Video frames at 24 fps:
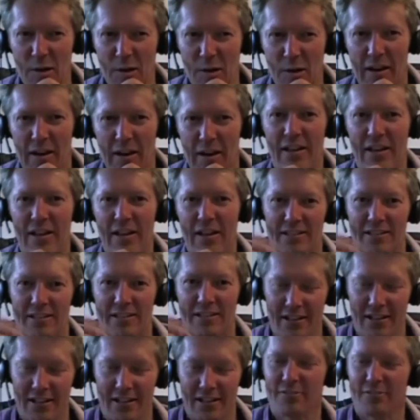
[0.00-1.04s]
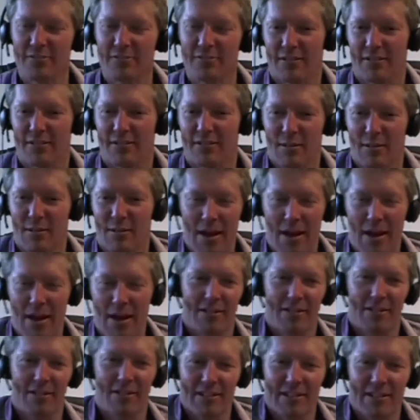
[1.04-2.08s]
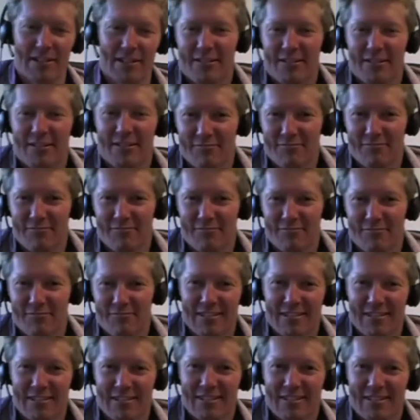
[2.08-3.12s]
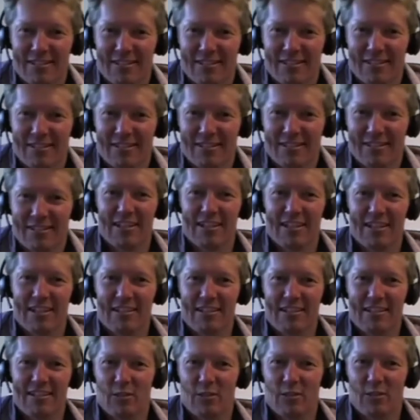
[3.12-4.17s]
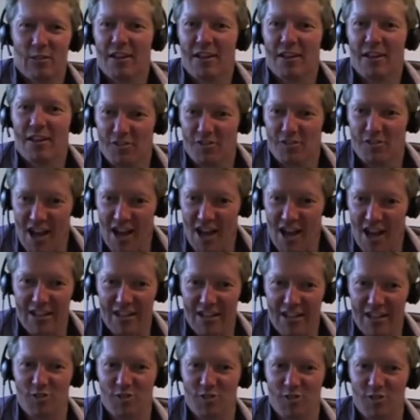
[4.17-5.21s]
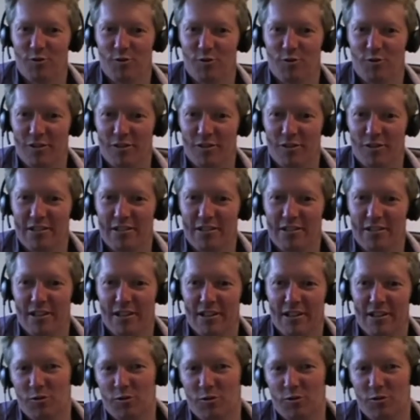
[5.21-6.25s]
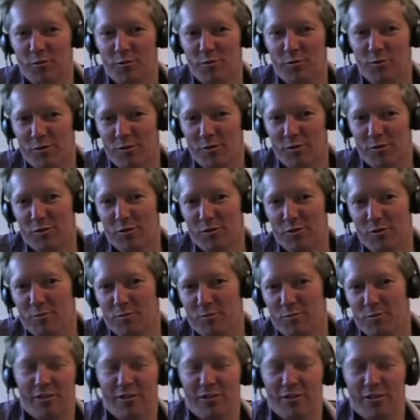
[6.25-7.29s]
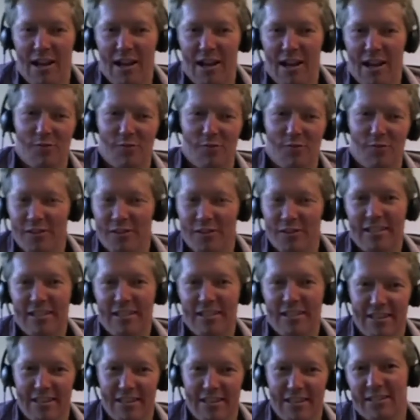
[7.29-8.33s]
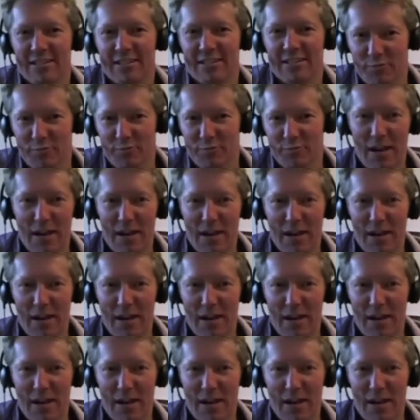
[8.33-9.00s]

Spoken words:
And that's, apparently, they say, we don't charge you for it. But you can volunteer to give money